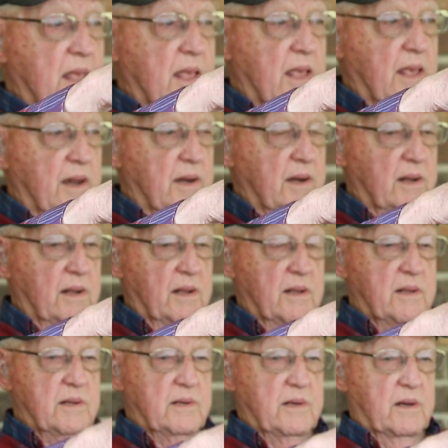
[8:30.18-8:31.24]
and
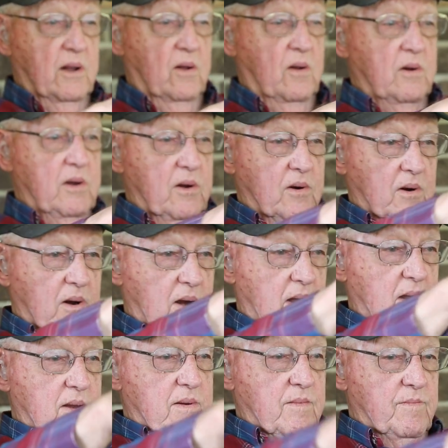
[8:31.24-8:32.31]
all your
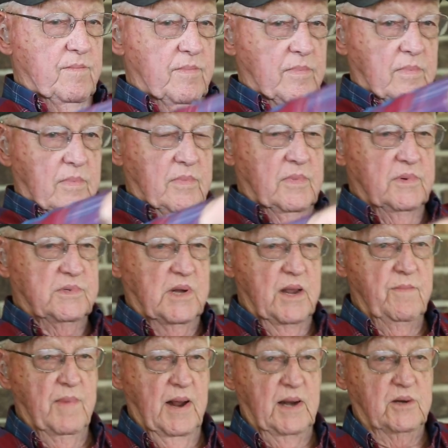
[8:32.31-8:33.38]

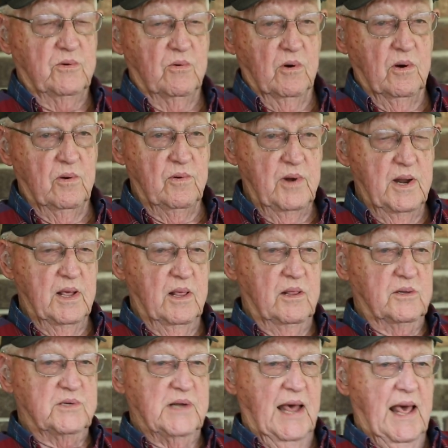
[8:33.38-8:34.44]
seamates were on the
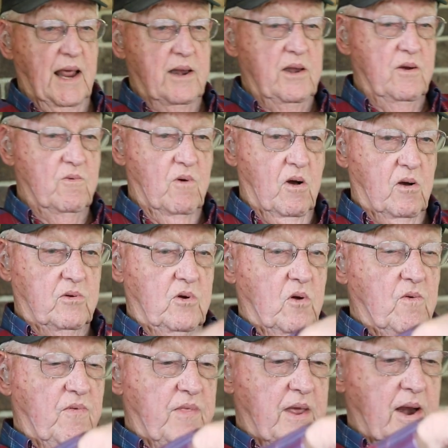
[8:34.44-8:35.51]
other side. You walked
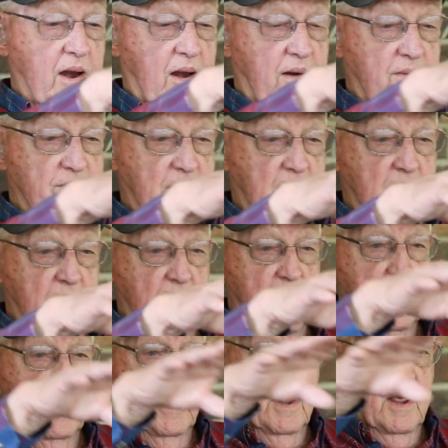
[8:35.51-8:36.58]
over there,
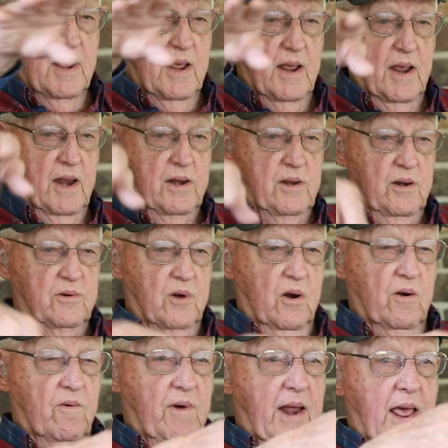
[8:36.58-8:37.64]
and you
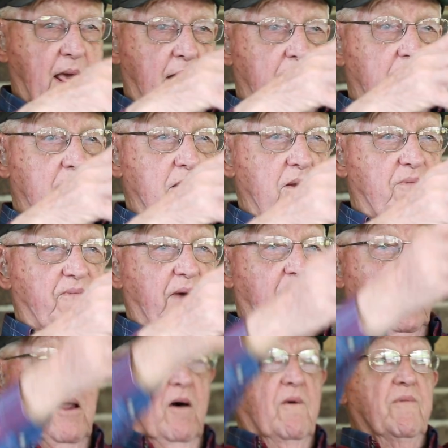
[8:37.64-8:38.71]
turn around, and you
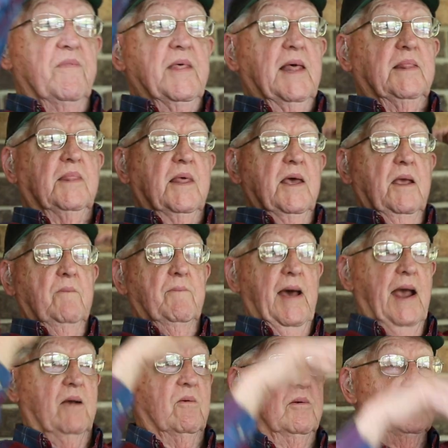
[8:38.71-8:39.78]
fell off of that thing
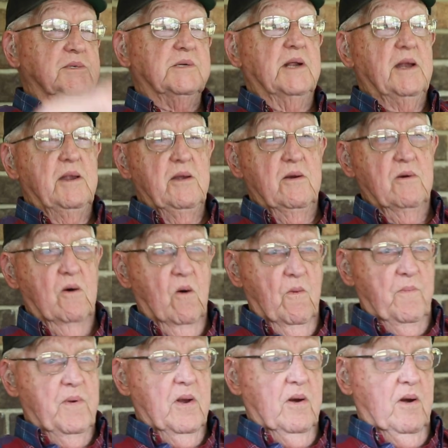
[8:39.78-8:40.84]
backwards, and you
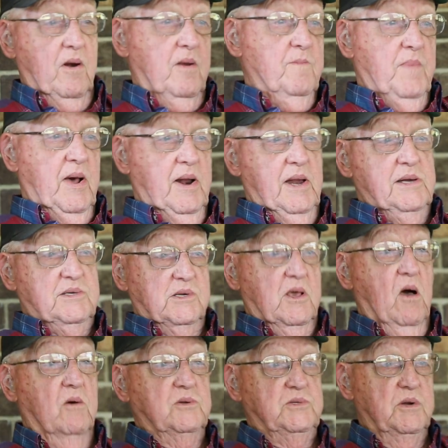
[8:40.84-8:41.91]
hope your buddies
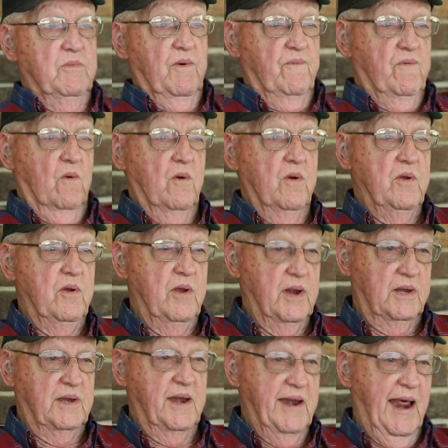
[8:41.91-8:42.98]
caught you before you
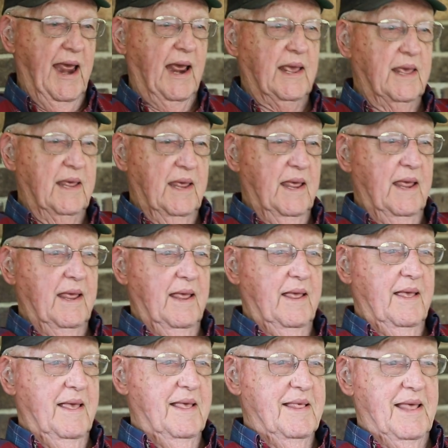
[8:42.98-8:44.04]
hit the deck.
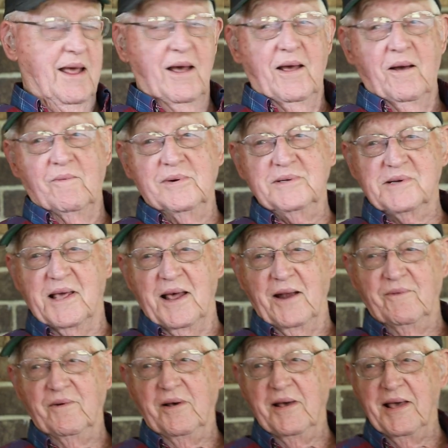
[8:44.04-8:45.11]
Yeah, that was kind of